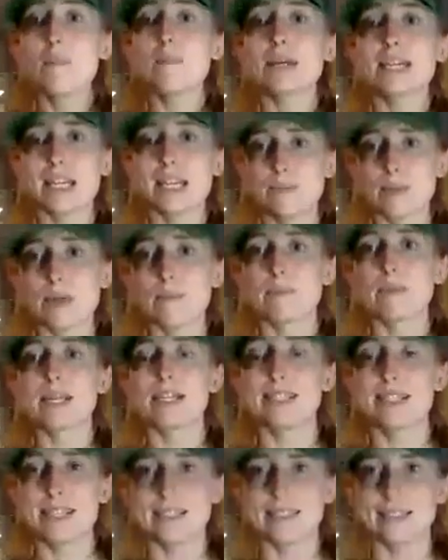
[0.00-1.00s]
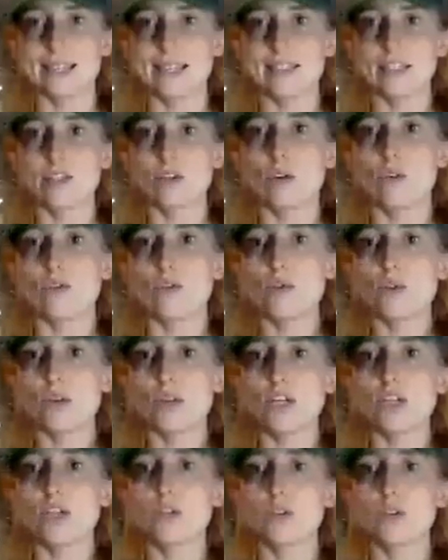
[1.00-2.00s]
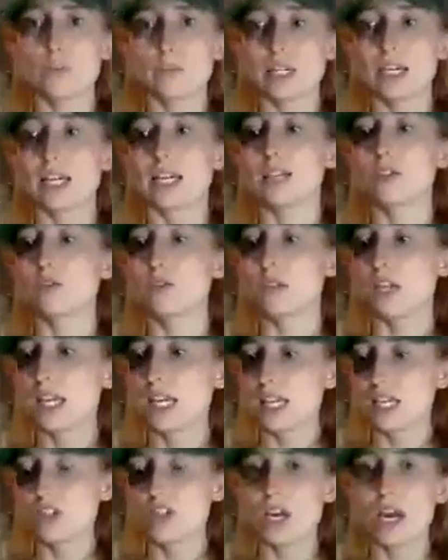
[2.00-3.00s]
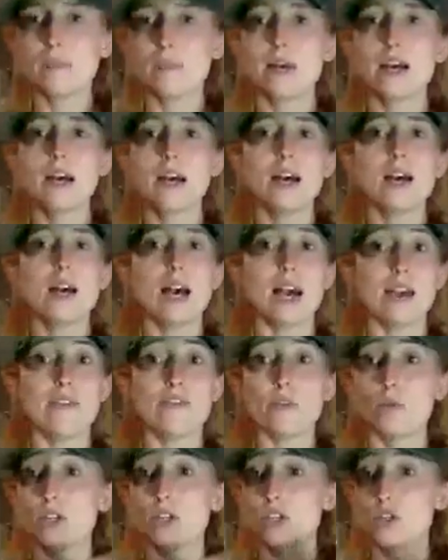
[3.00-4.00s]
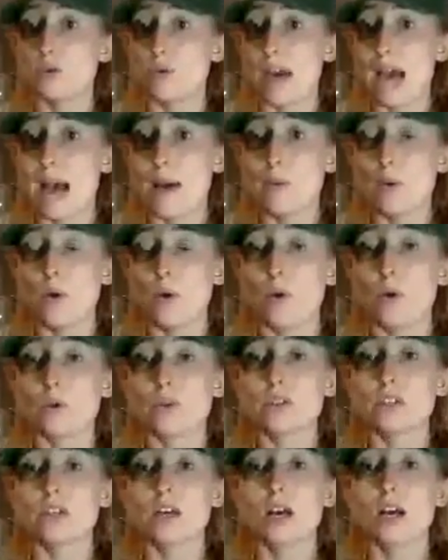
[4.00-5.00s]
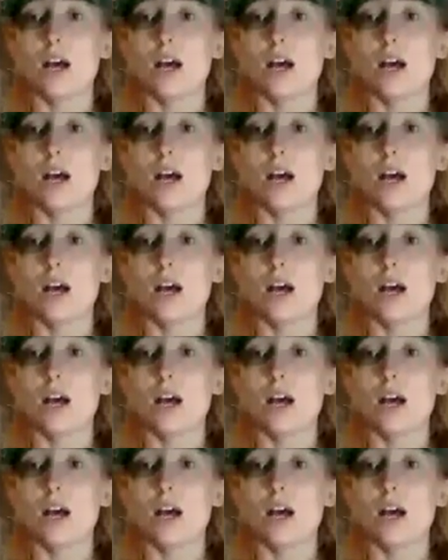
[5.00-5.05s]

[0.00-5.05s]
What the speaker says: but keep them consistent. So if you were going to do something like a zucchini chip, if you want to do apples,